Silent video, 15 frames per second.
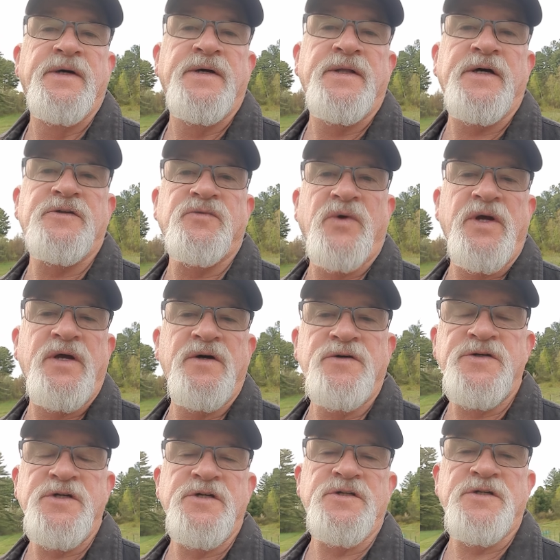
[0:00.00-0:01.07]
that's what
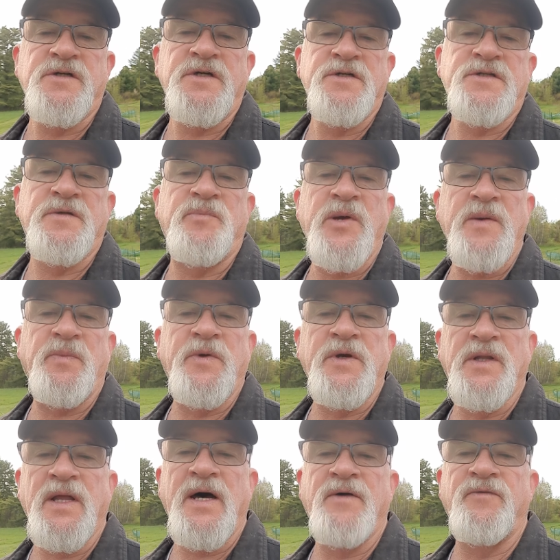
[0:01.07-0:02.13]
heals you is, is the people
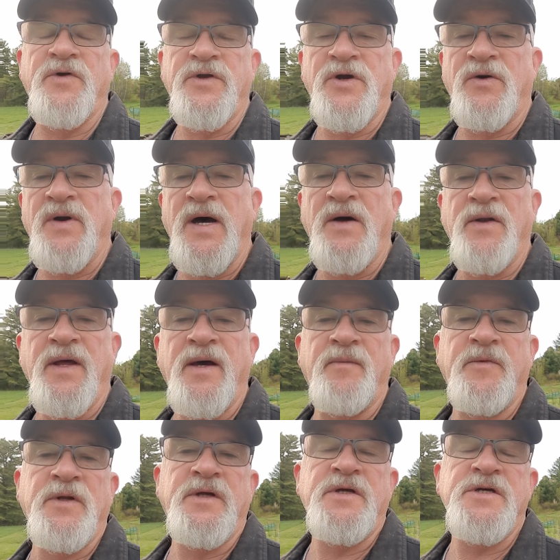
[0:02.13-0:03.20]
you love when you're around them
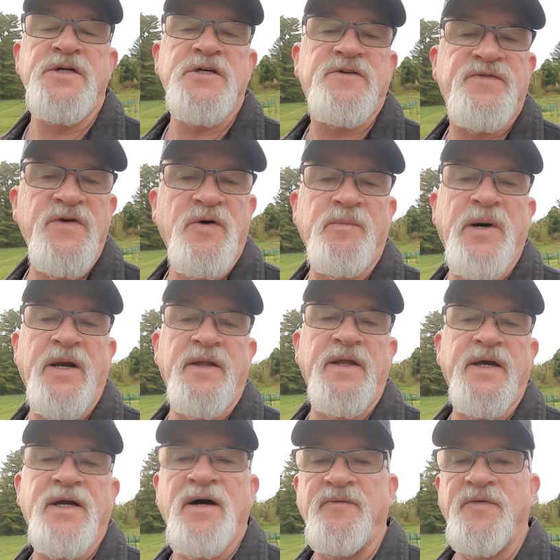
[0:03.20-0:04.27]
and you just feel better
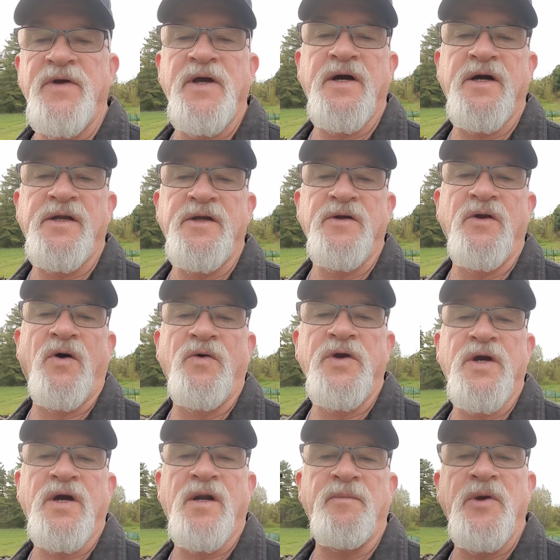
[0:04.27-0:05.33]
they comfort you and you know
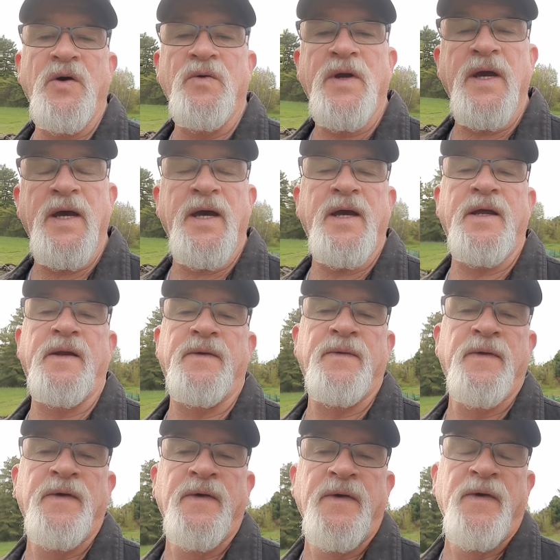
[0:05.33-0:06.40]
you're going to be okay and
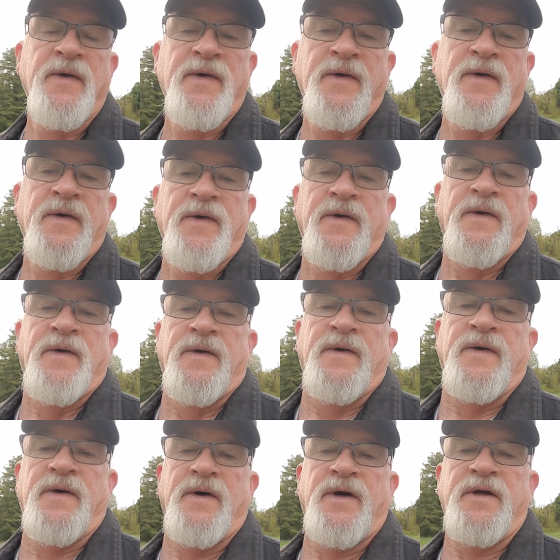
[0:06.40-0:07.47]

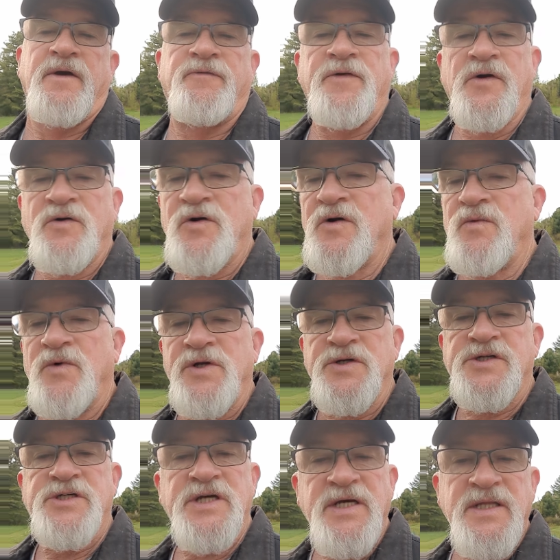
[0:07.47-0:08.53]
uh, you feel good when you
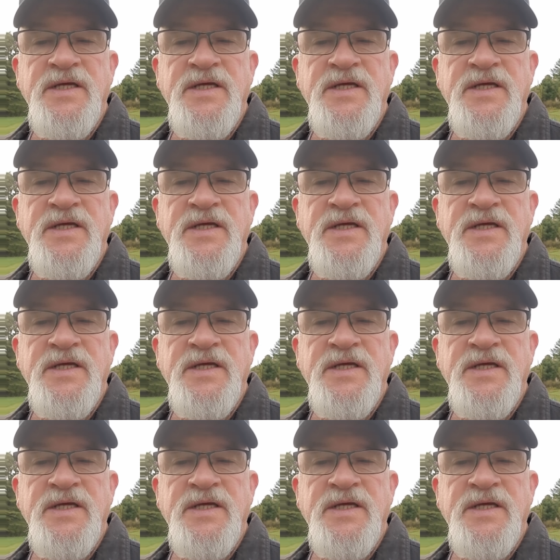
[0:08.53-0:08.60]
see